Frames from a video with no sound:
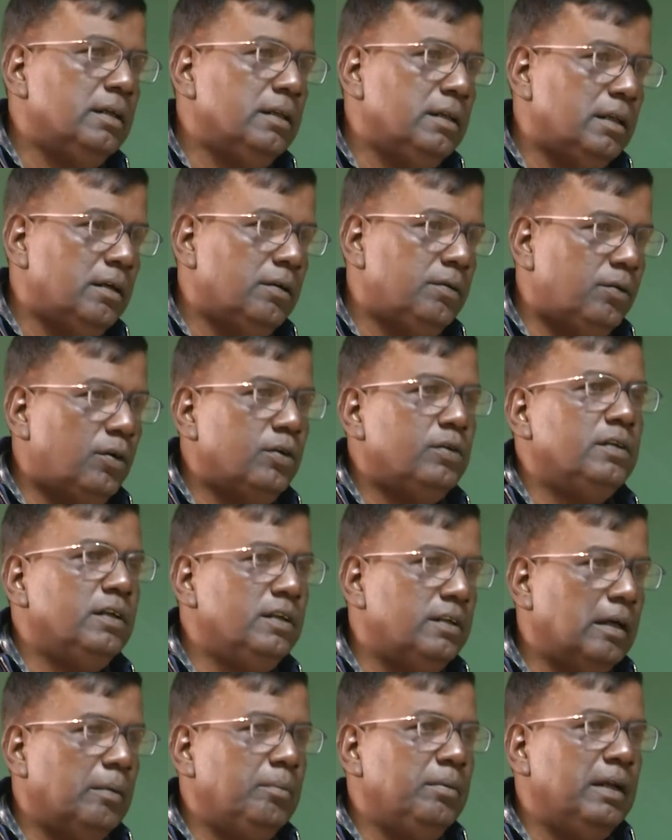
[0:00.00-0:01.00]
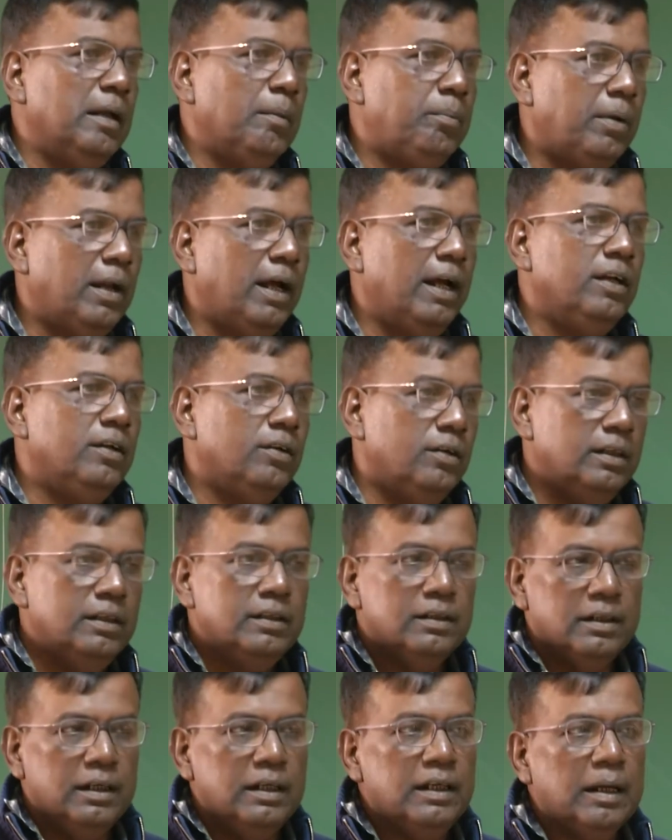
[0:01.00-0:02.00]
the forces have been applied
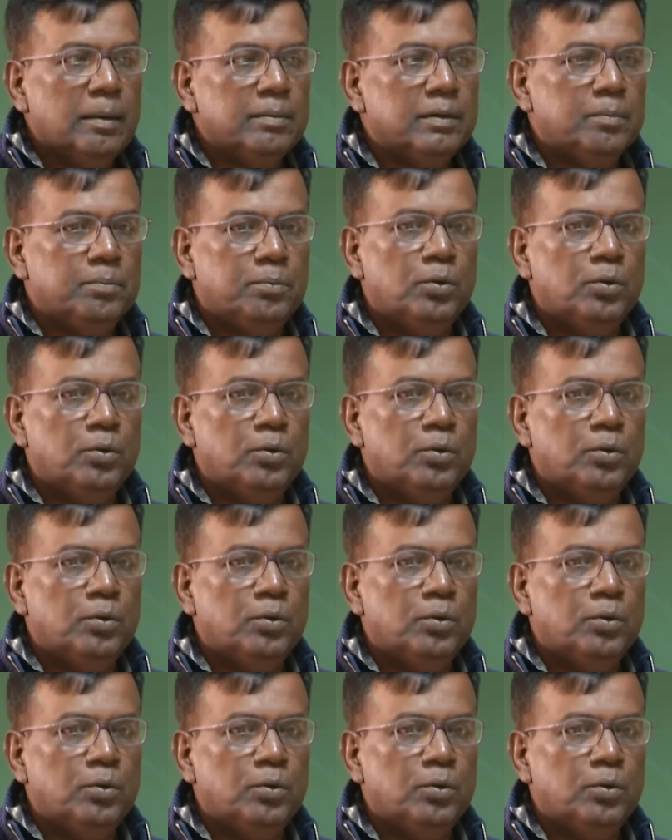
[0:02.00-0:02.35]
in terms of